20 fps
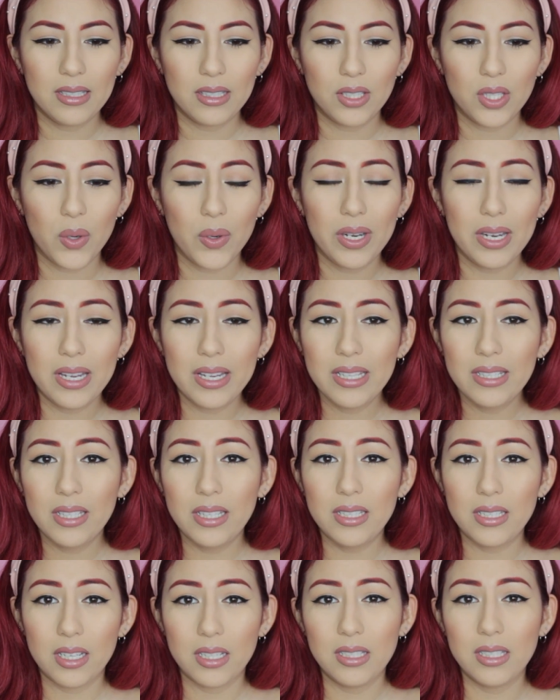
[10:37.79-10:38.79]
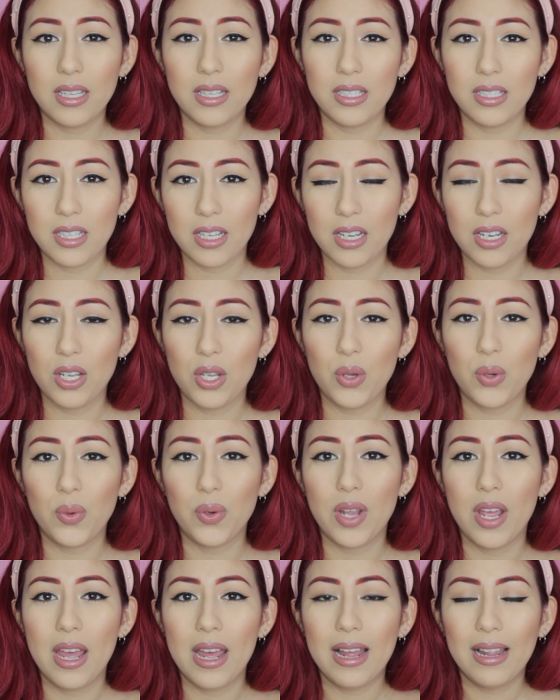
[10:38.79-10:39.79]
So it is a
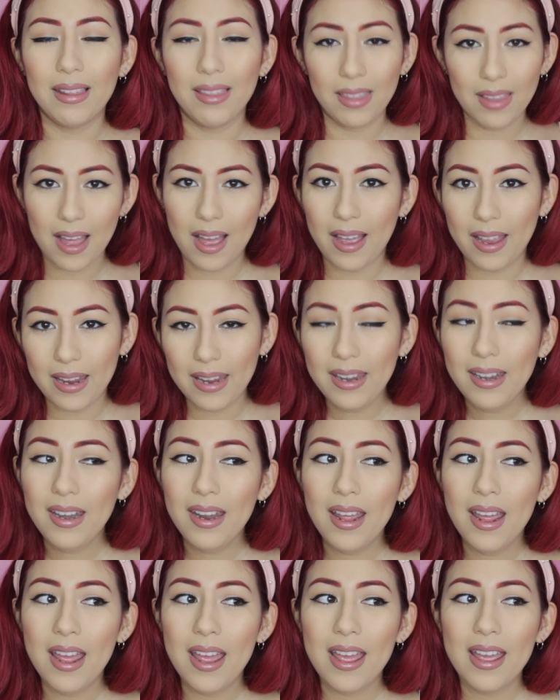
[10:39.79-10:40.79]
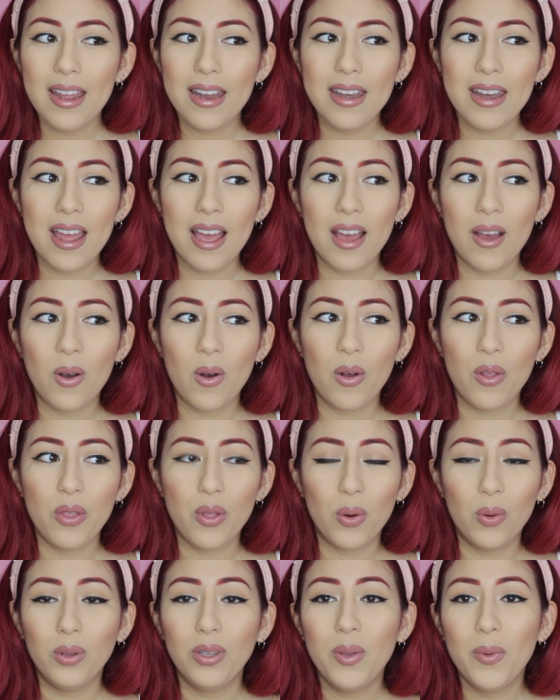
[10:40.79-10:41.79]
discontinued line. Now,
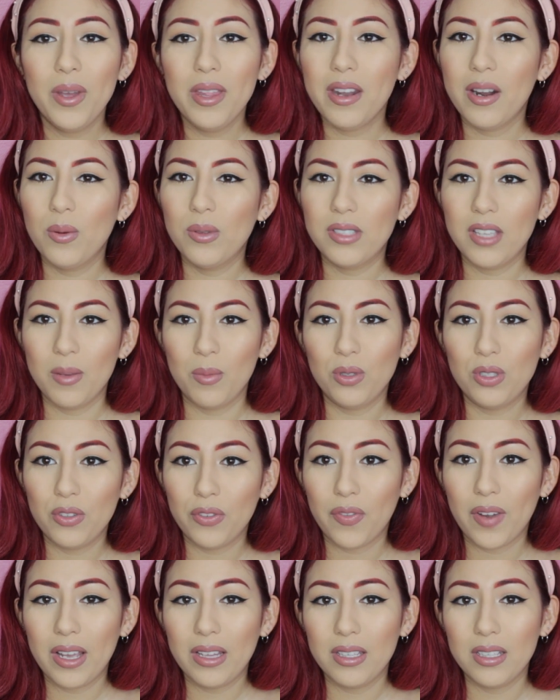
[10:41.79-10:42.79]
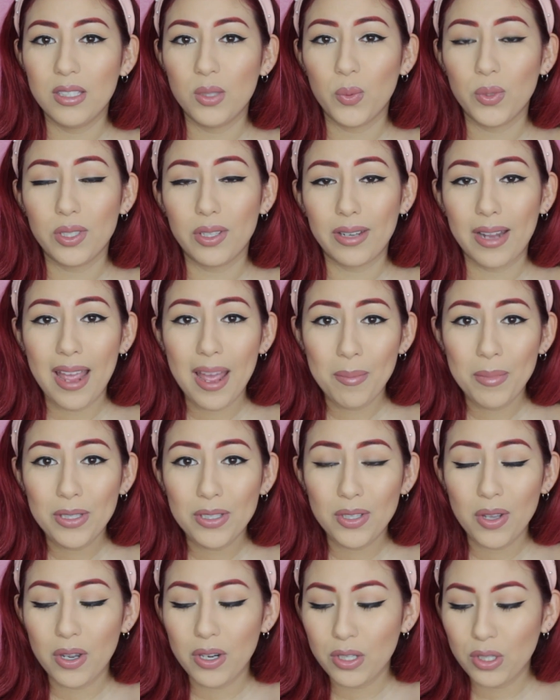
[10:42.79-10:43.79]
the only way that I was able to find this was on
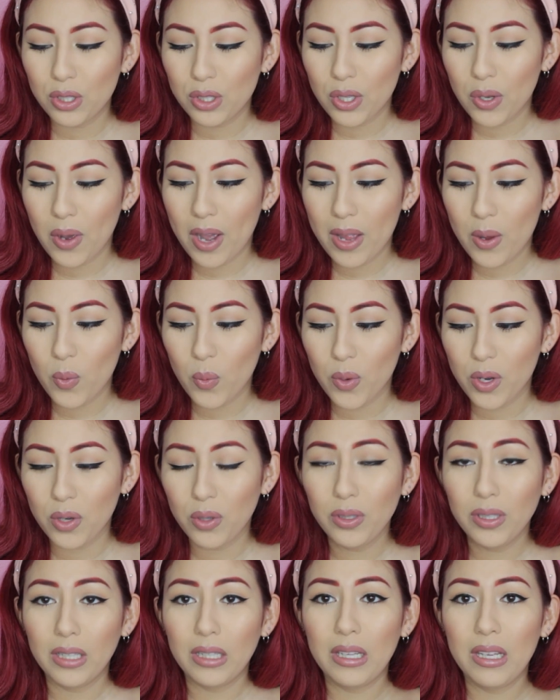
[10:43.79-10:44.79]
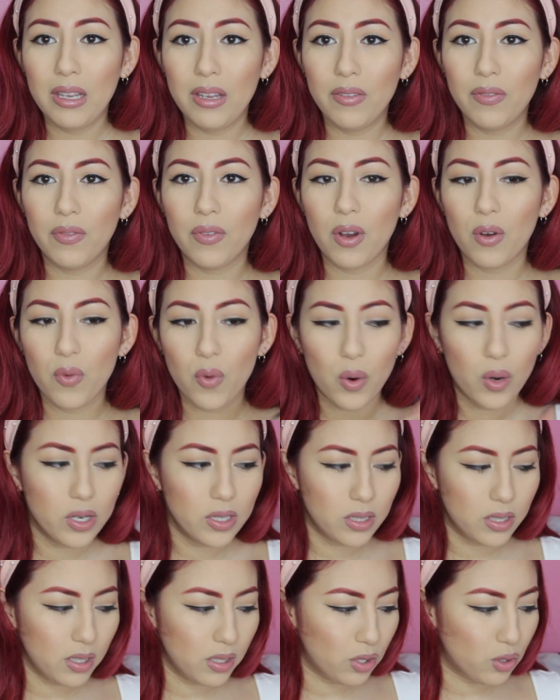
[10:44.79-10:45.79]
Amazon. So I will leave, of
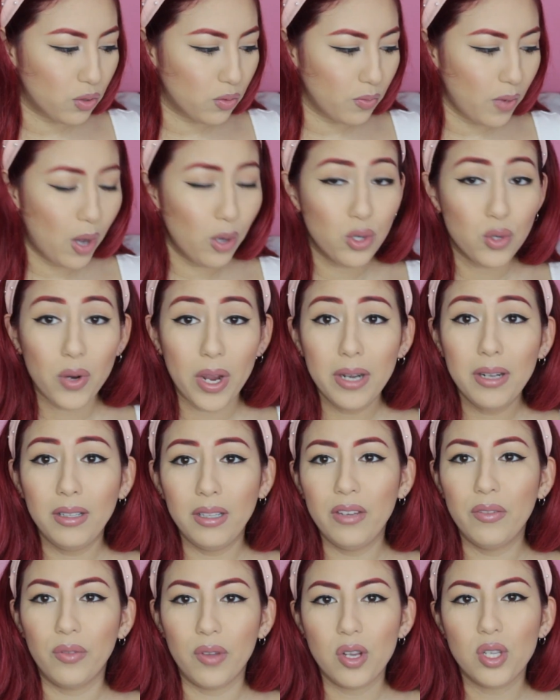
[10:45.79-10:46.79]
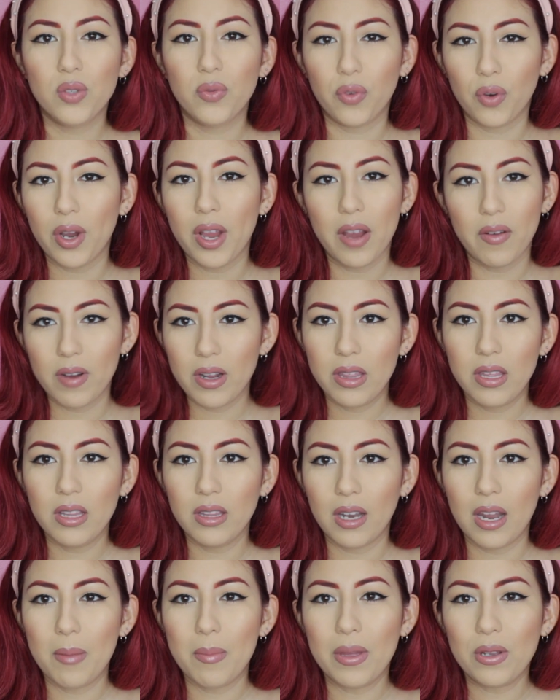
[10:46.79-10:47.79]
course, I'll try to leave links for everything
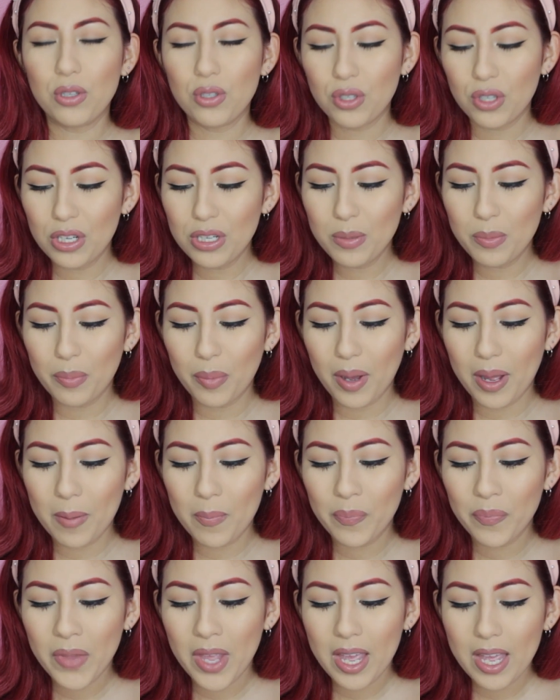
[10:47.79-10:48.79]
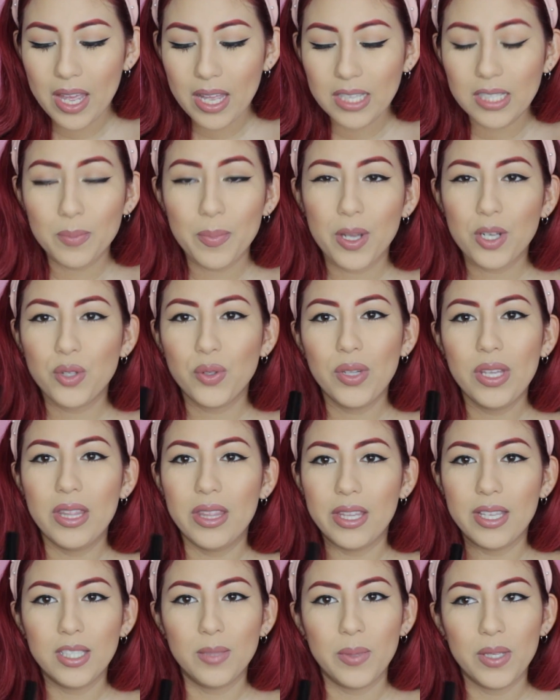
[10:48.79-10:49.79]
that I mentioned, but especially
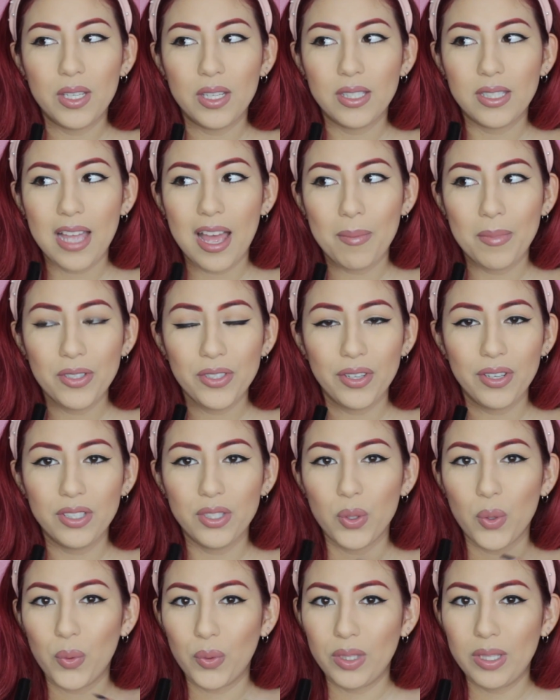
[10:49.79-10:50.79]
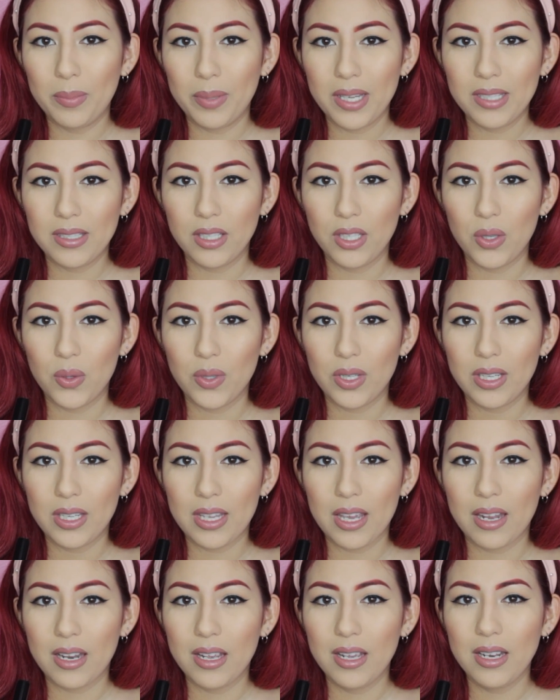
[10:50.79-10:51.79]
this because Amazon is the only place that you can
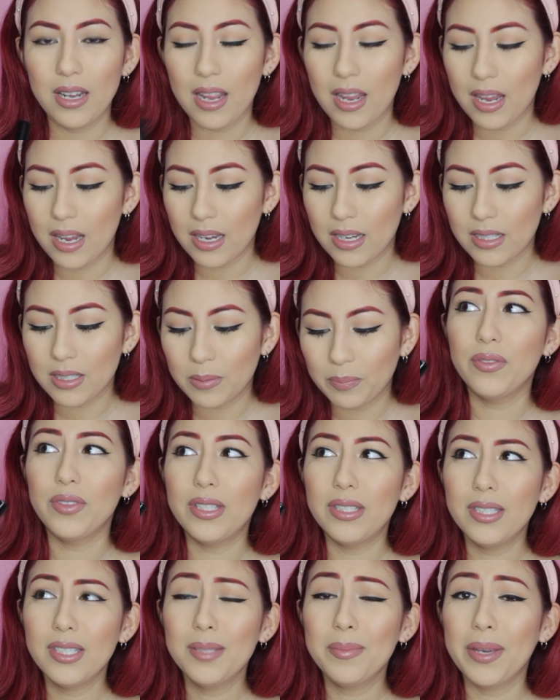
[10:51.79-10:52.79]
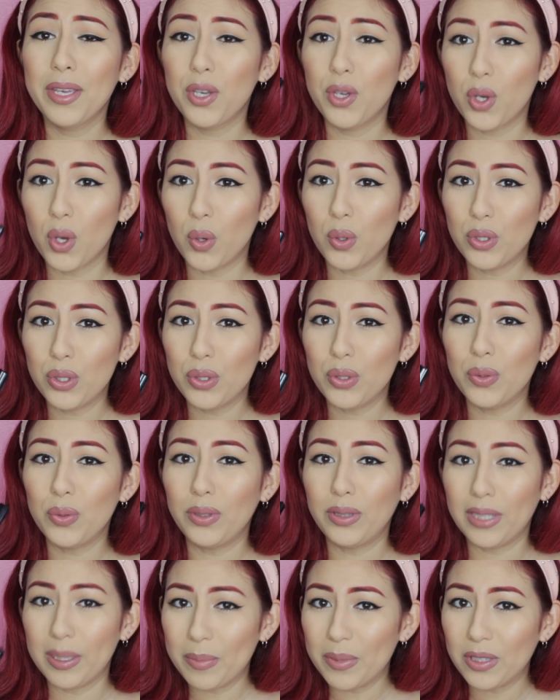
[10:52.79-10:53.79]
get it. And this is my
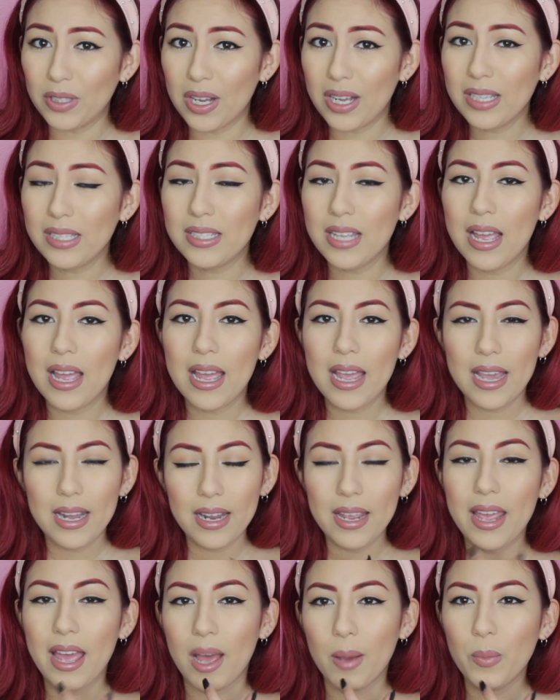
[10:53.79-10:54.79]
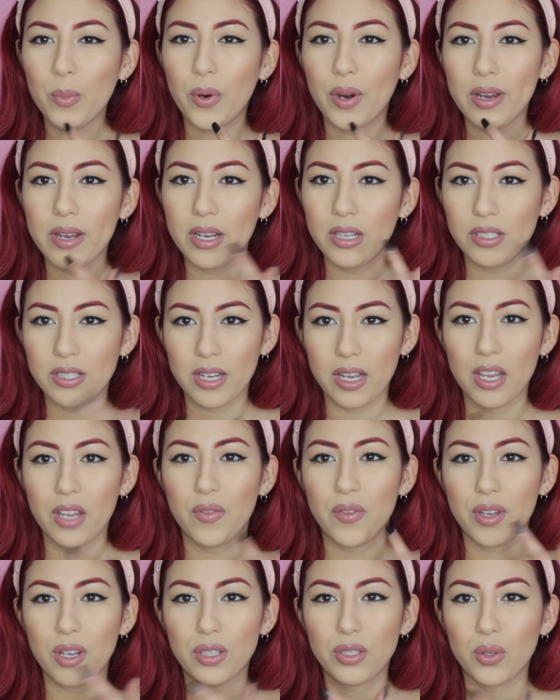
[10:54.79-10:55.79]
go-to lip gloss, and I am wearing it today,
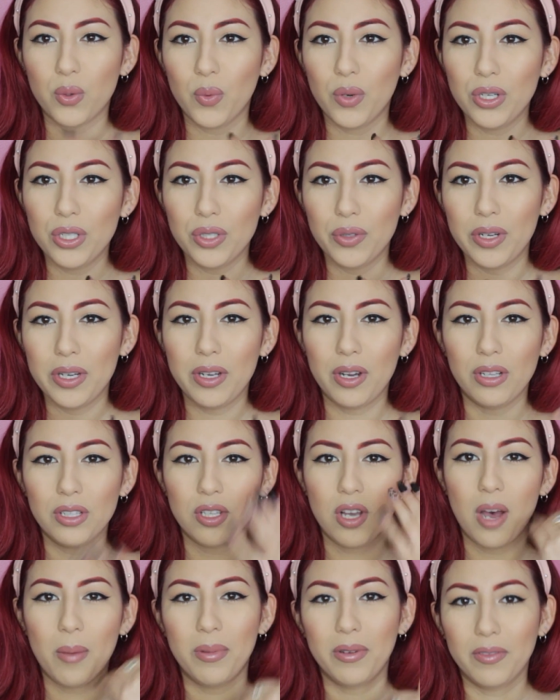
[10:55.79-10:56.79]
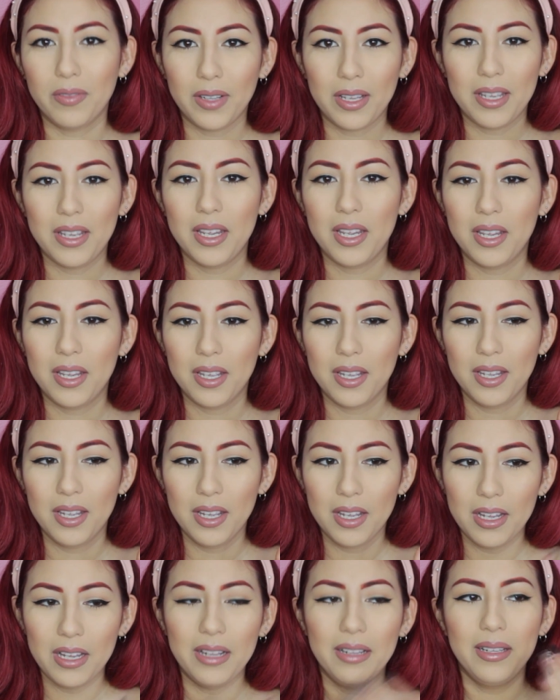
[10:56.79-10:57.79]
if you guys are wondering, on top of like
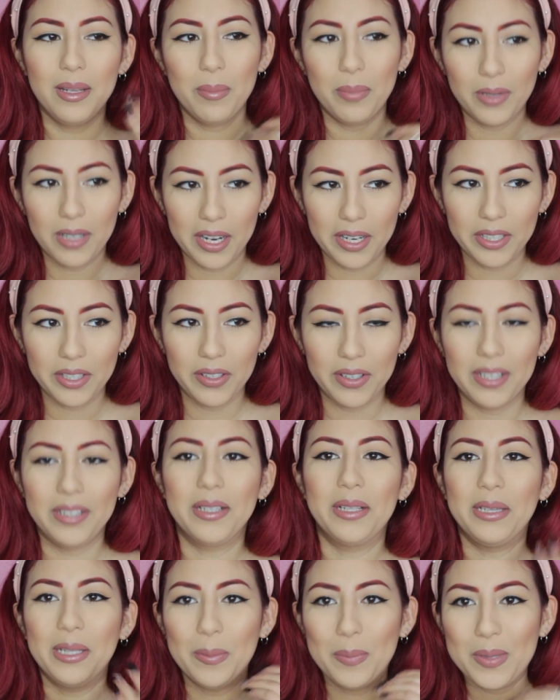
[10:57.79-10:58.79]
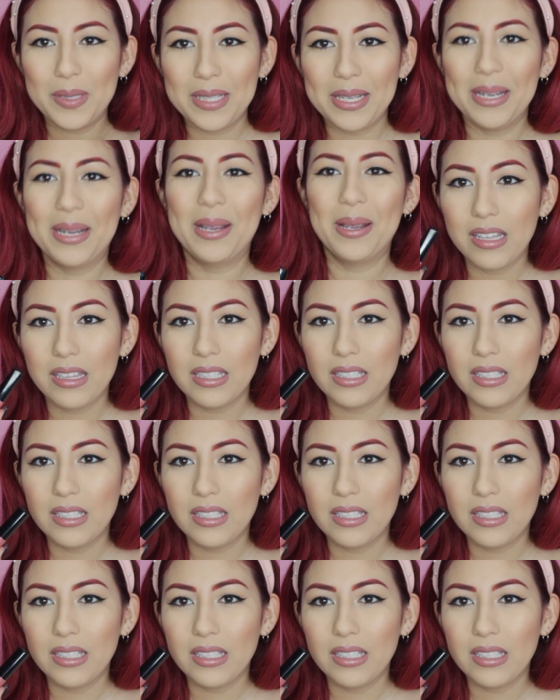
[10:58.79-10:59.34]
a lip liner and a lipstick.